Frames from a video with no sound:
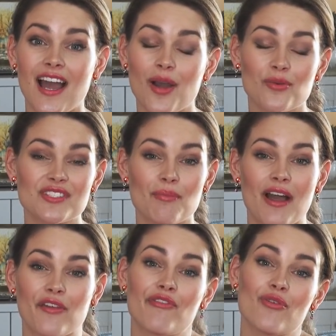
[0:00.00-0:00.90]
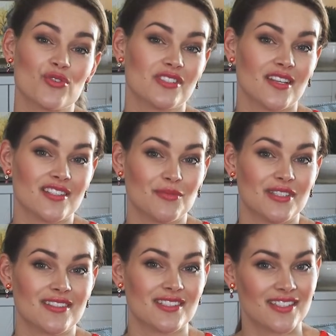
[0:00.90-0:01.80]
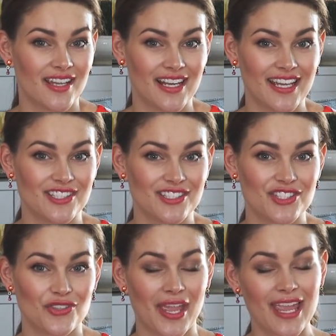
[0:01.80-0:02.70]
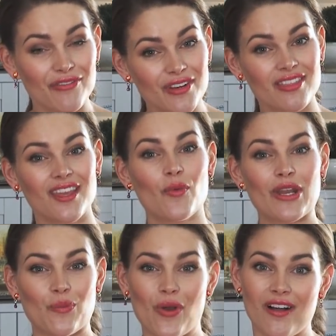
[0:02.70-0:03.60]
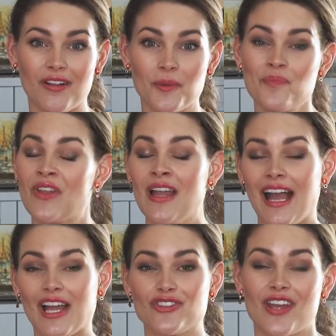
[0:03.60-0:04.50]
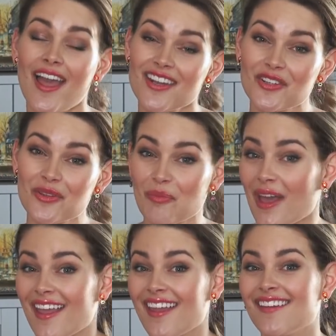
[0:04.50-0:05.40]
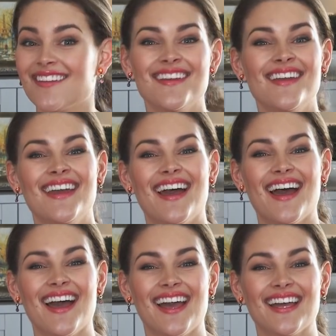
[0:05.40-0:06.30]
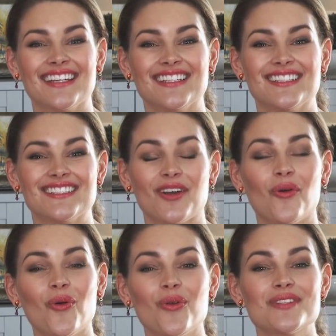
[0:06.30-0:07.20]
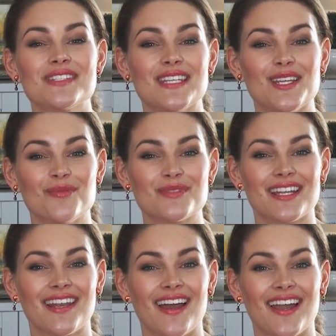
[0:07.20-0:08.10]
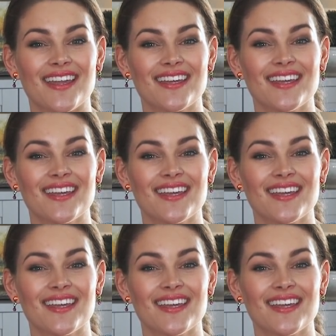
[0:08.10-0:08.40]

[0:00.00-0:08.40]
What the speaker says: I was about 4 centimeters dilated. So everything went well. I could handle the pain and all seemed like